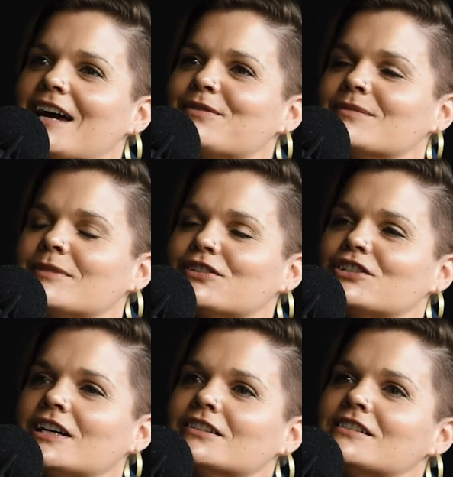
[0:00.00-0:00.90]
I was a middle
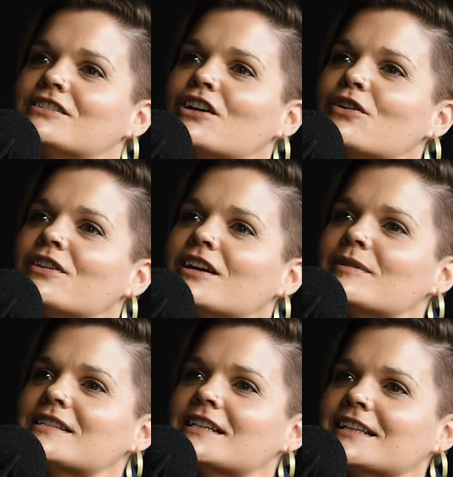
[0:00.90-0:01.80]
child. So there
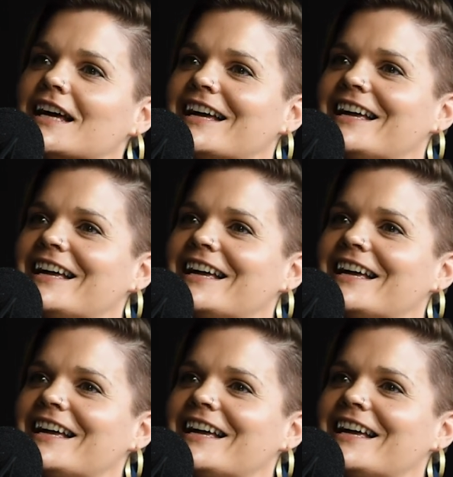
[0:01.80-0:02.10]
was a